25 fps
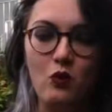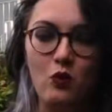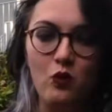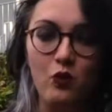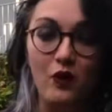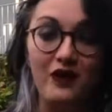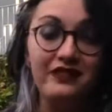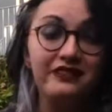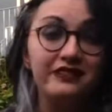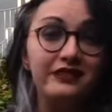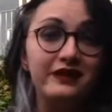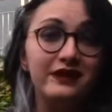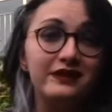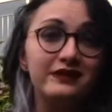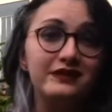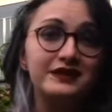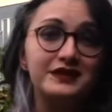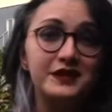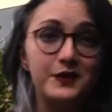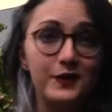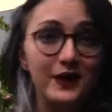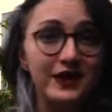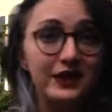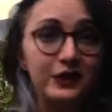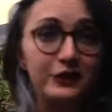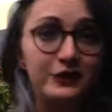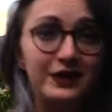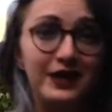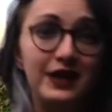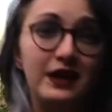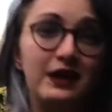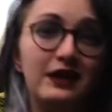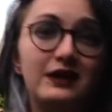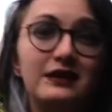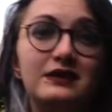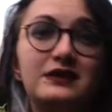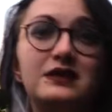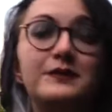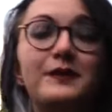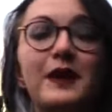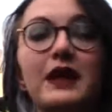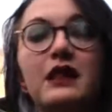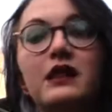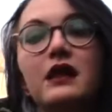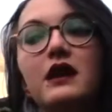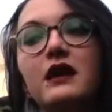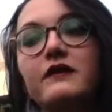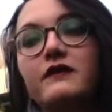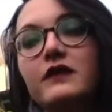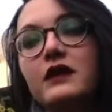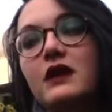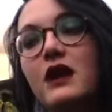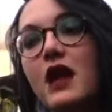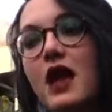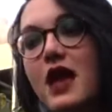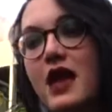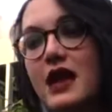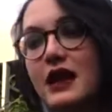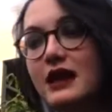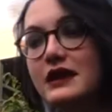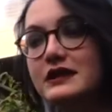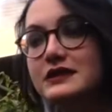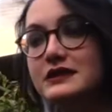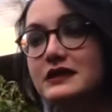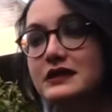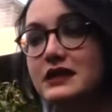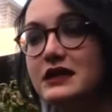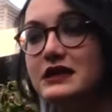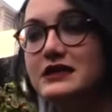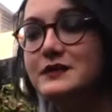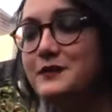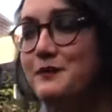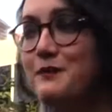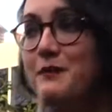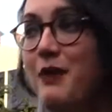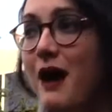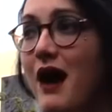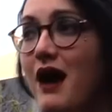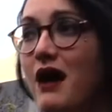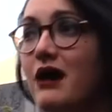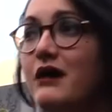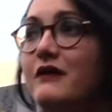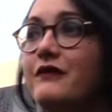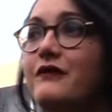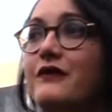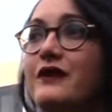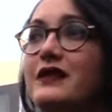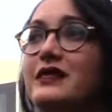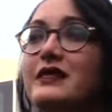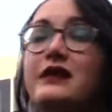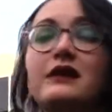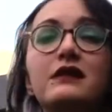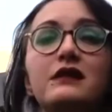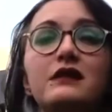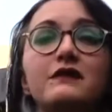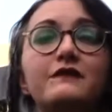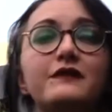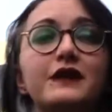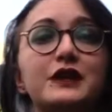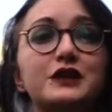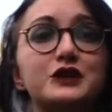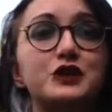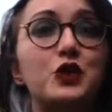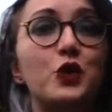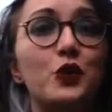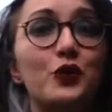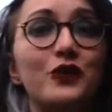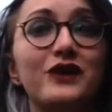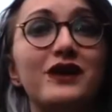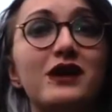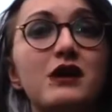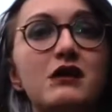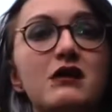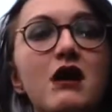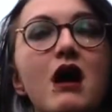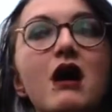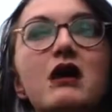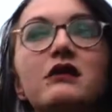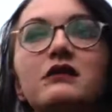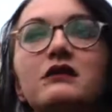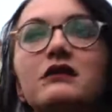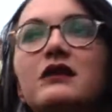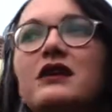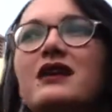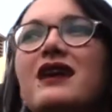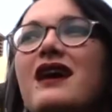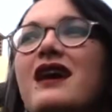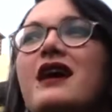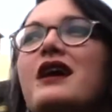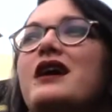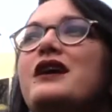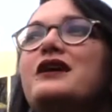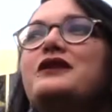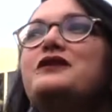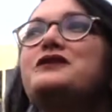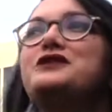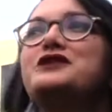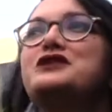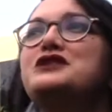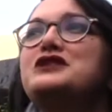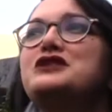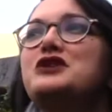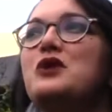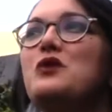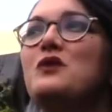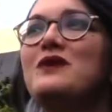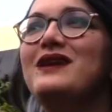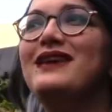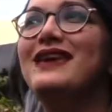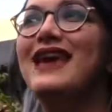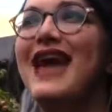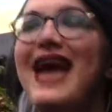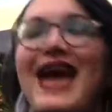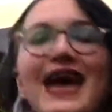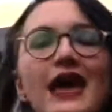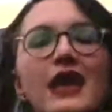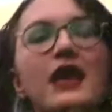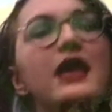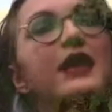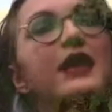One thing that's quite unique to Belhaven is this perfect little Victorian garden that you just don't get